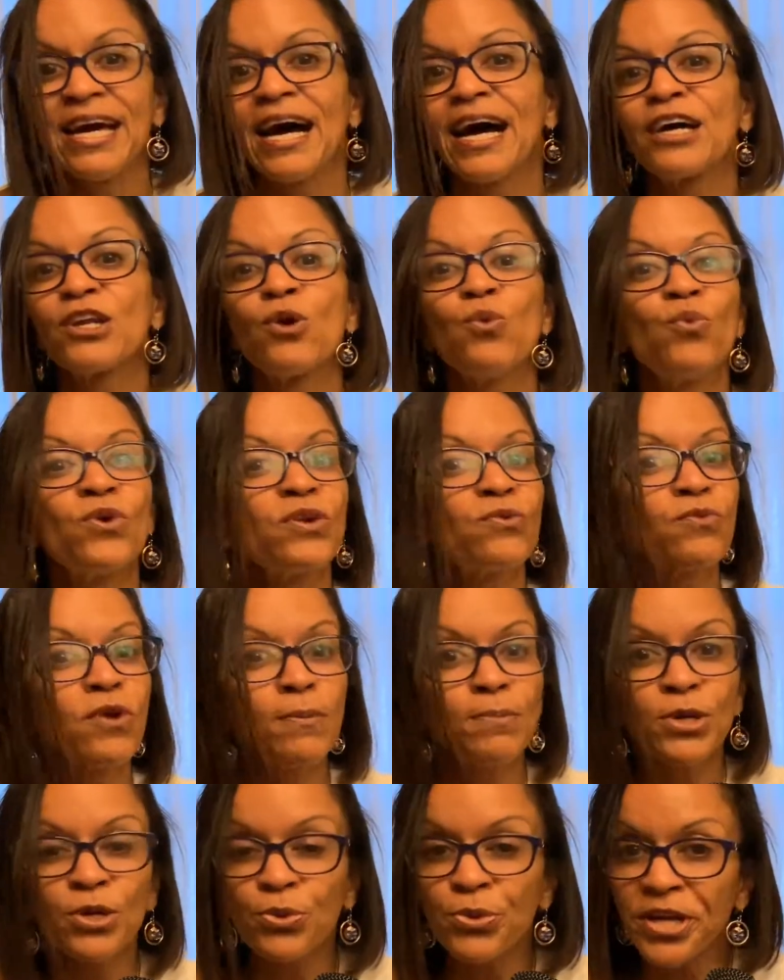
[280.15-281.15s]
I don't want to
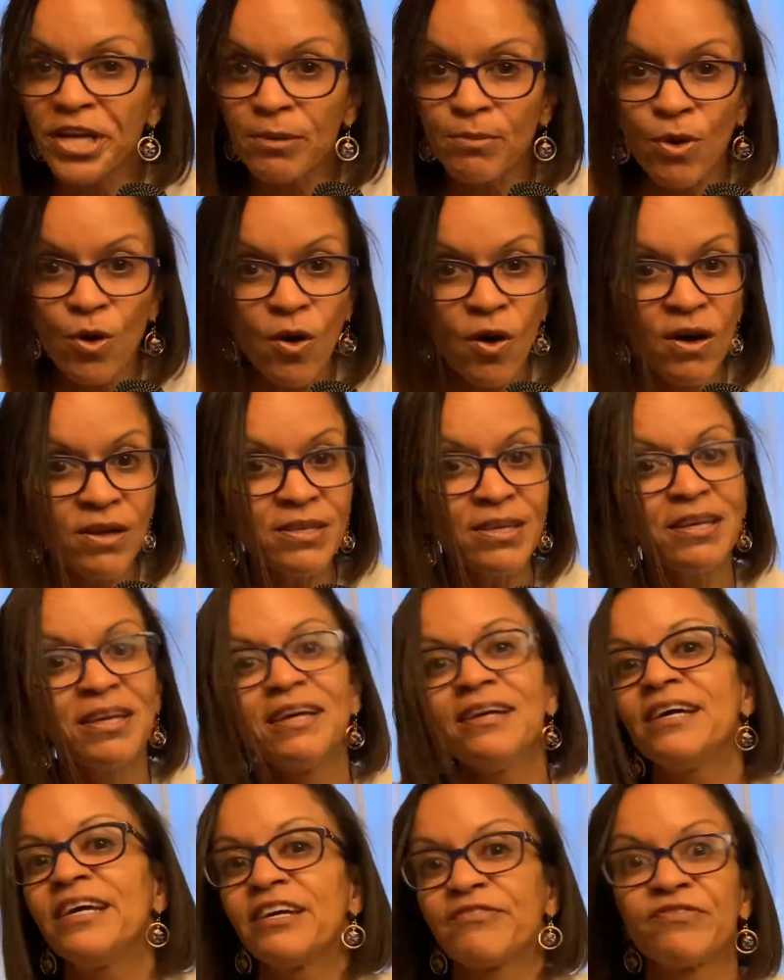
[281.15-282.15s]
rub a cream on
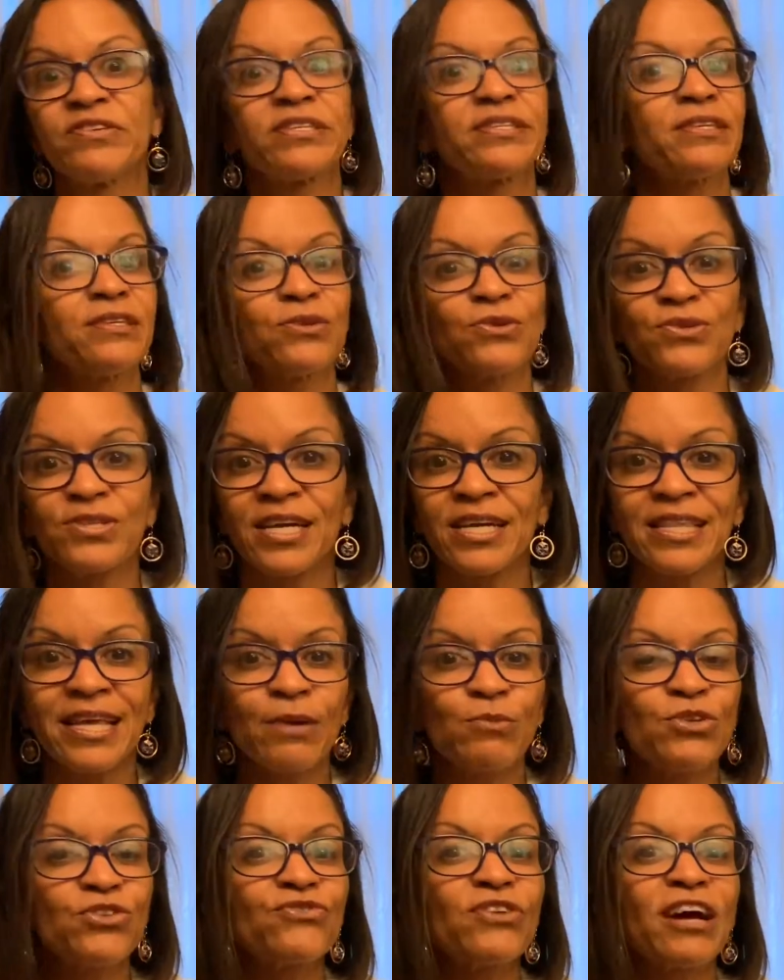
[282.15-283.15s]
every single day. That
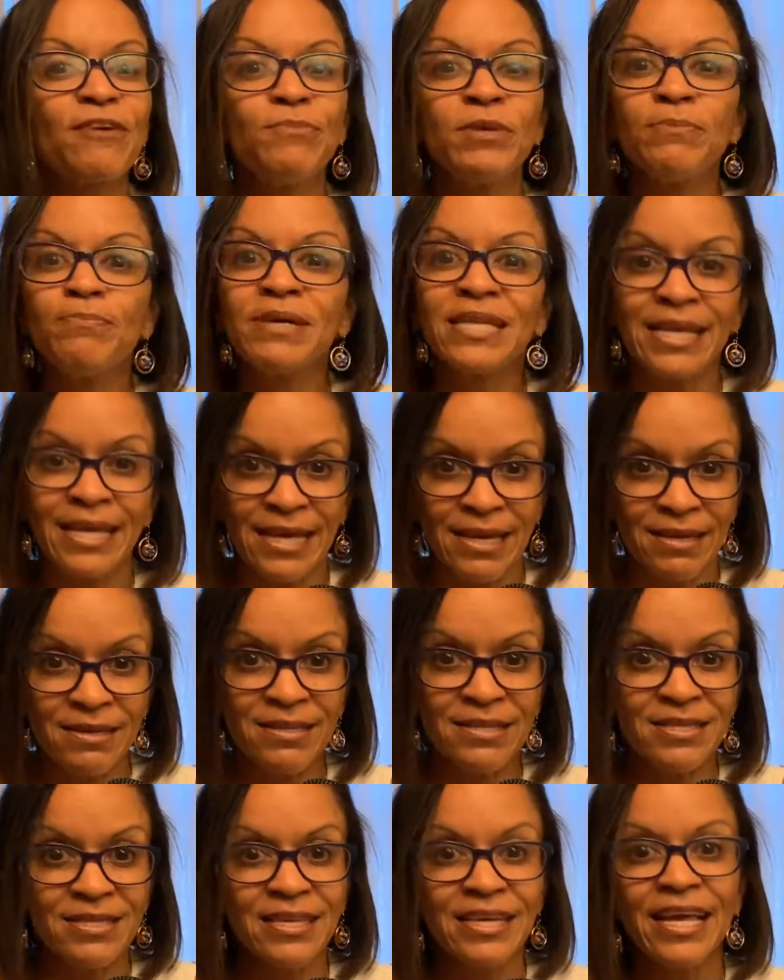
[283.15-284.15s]
would drive me
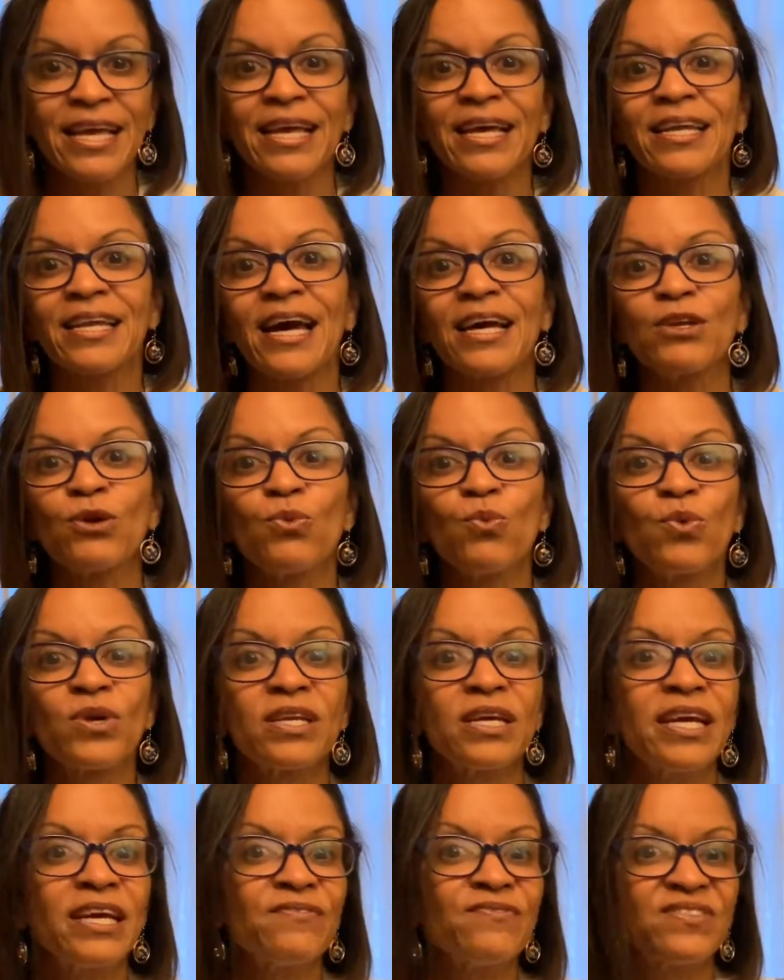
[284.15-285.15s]
bananas. And I don't want
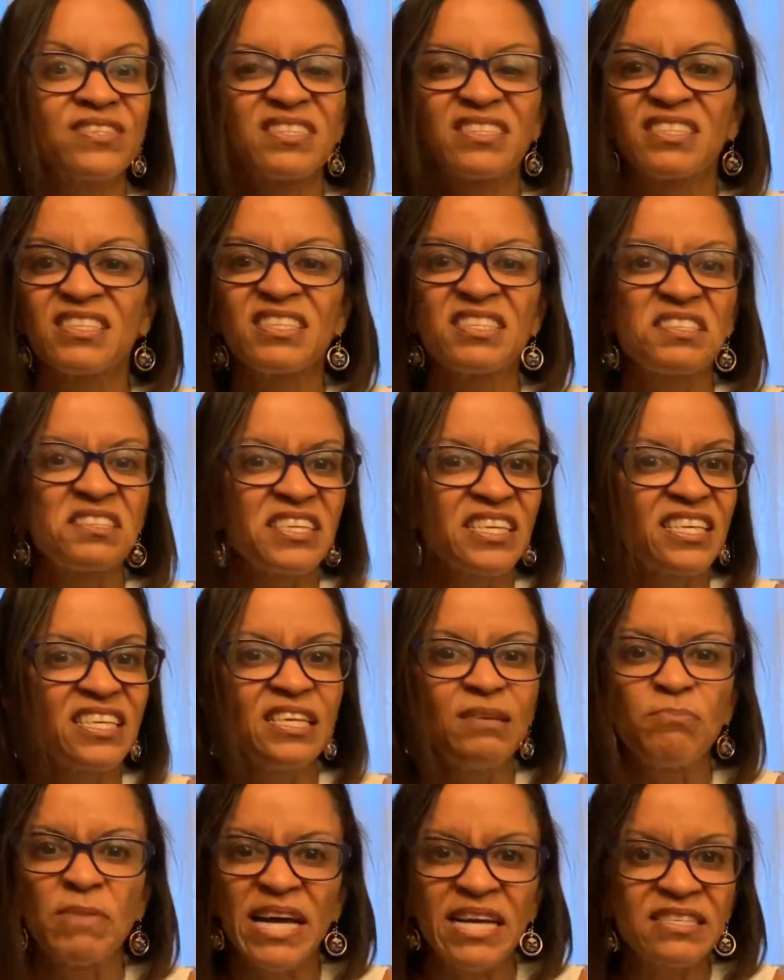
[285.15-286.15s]
to have the
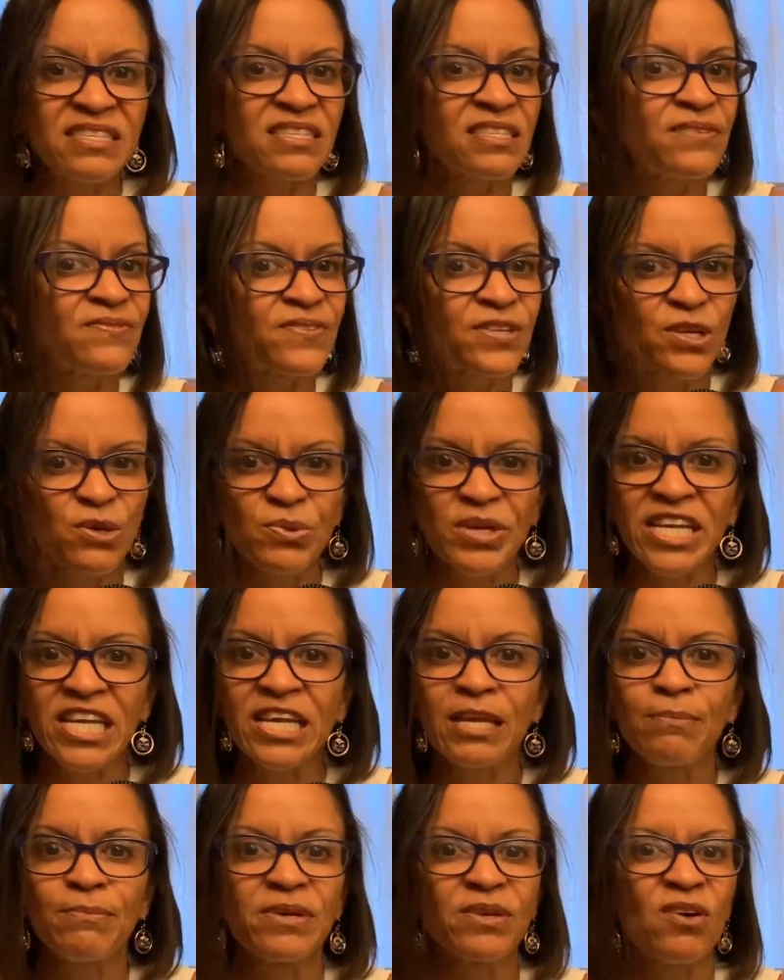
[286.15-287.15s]
sticky mess of a
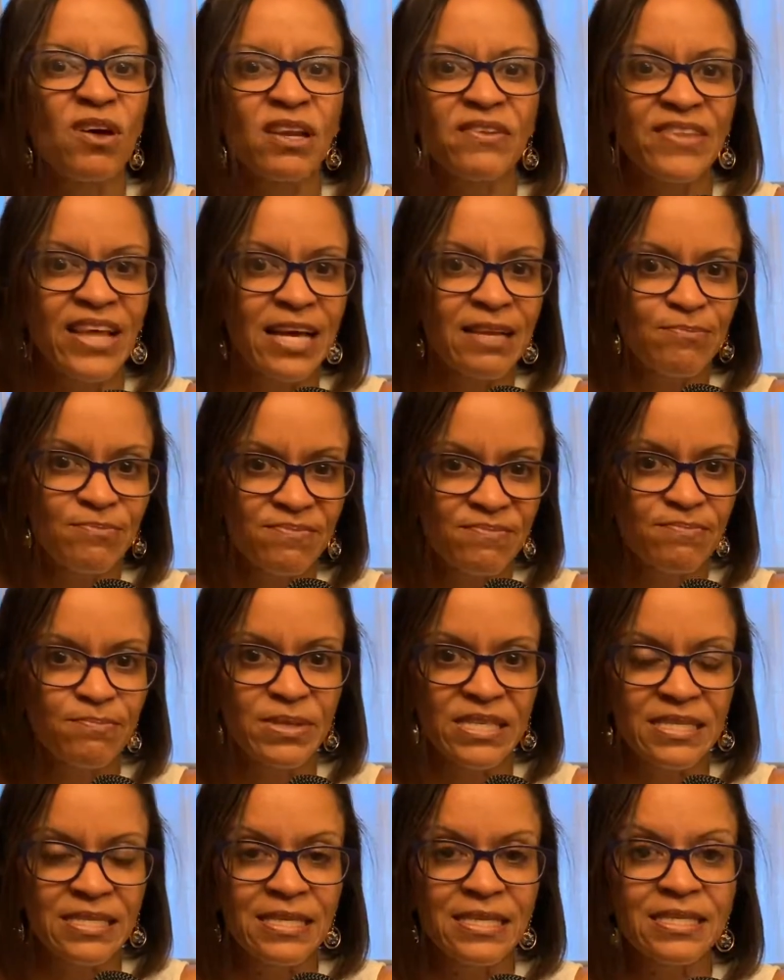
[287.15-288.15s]
cream and all that
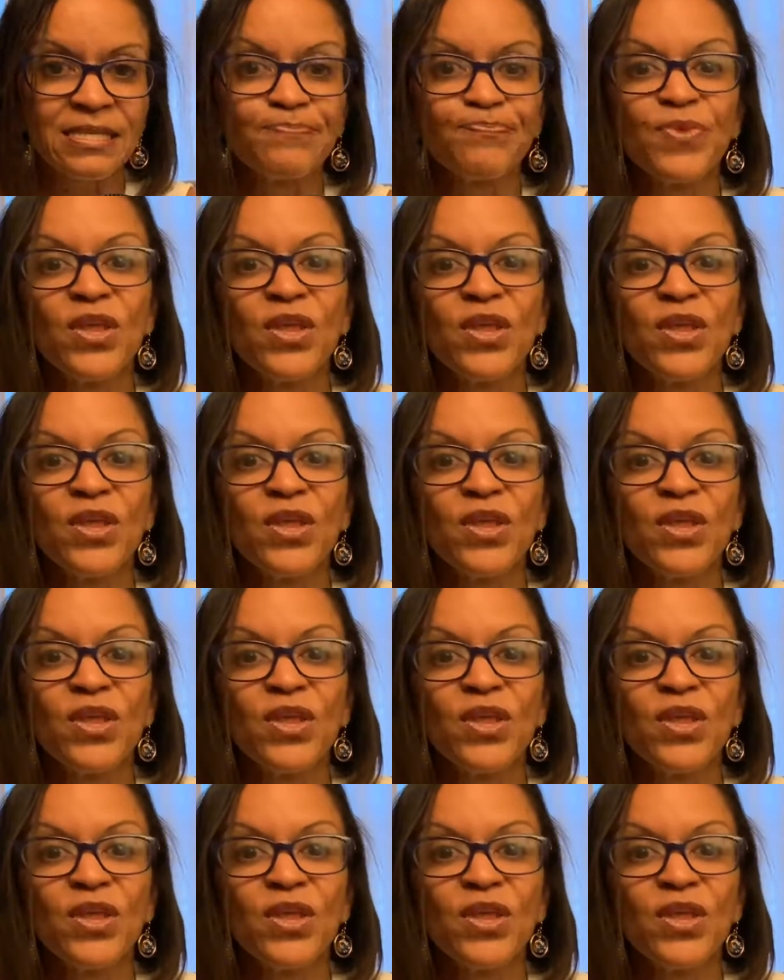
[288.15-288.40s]
business.